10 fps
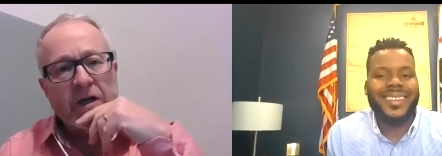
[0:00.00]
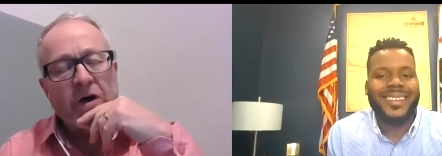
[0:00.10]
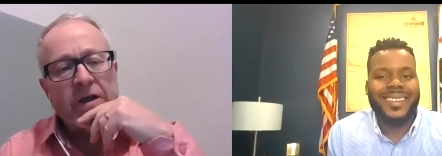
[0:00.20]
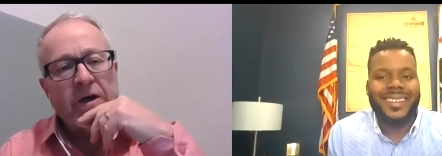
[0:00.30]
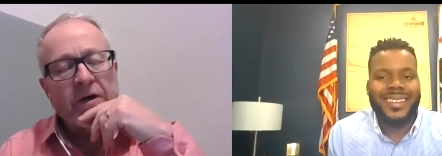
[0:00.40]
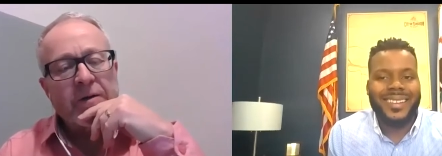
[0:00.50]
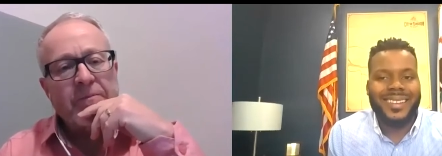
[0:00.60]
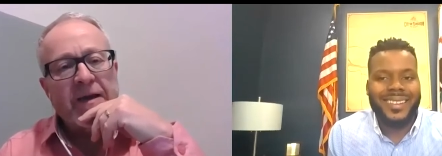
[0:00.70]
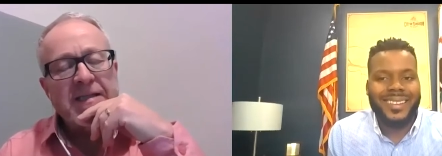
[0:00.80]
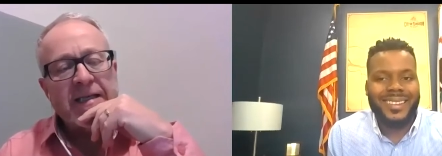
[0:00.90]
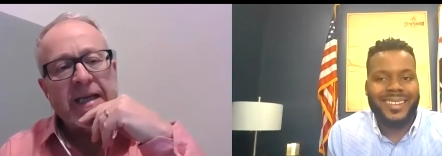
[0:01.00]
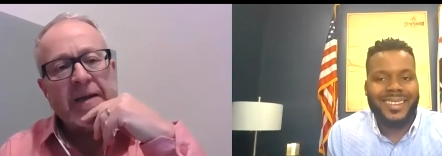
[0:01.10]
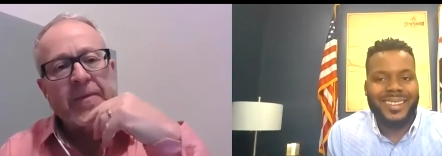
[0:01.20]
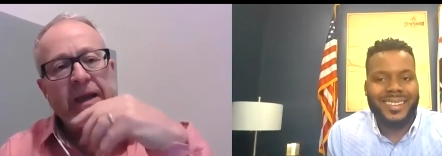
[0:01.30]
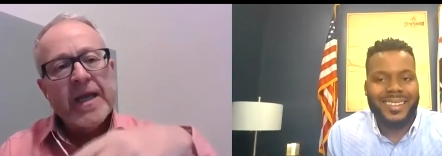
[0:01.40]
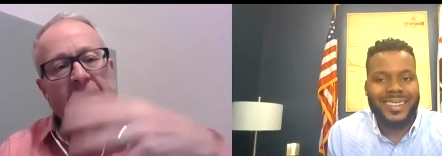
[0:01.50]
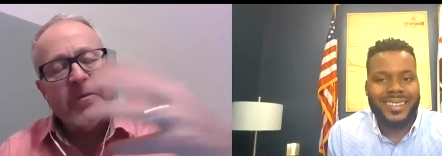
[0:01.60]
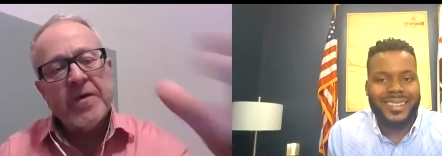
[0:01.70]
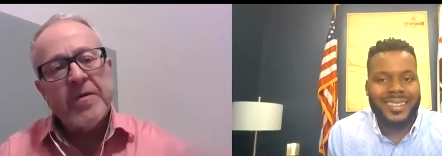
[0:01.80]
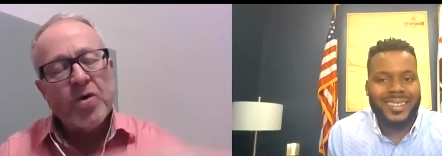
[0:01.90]
Speaker 1: on on basic income. Can,
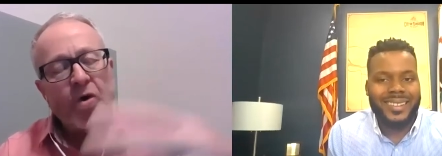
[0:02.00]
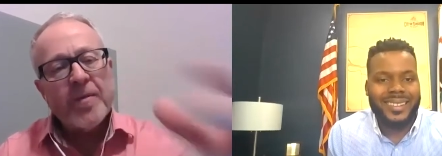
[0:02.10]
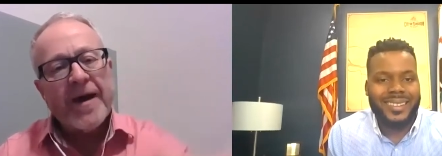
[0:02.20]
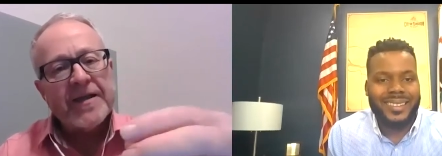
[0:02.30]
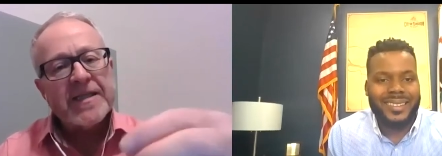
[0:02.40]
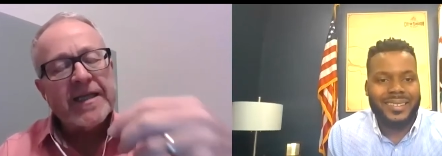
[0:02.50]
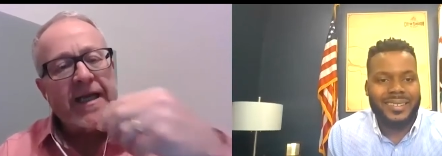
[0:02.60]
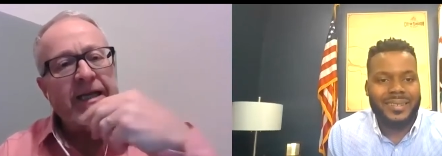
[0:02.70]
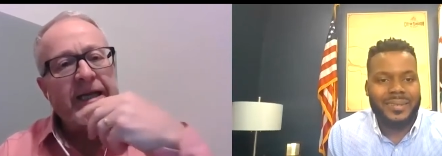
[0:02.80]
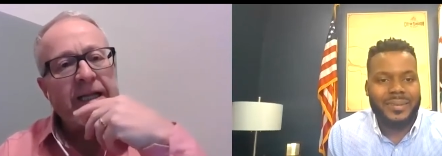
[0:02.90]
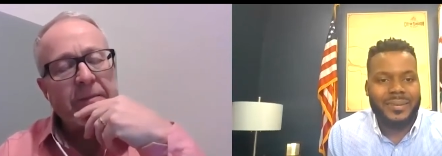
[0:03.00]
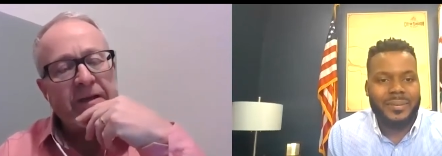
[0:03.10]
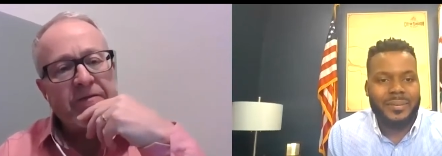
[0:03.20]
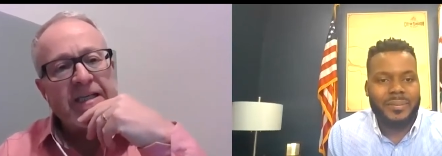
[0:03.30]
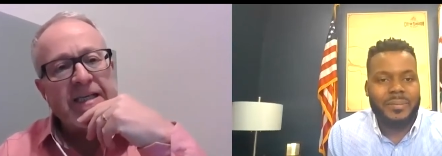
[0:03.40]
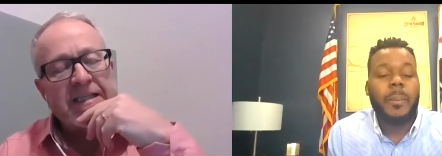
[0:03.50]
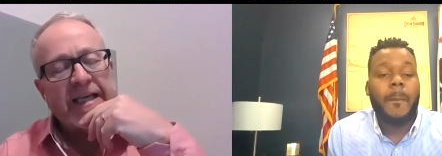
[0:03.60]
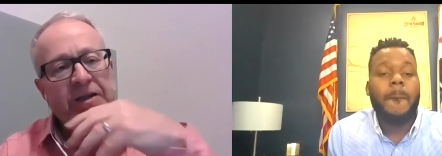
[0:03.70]
can we talk about this in a, in a little bit of detail?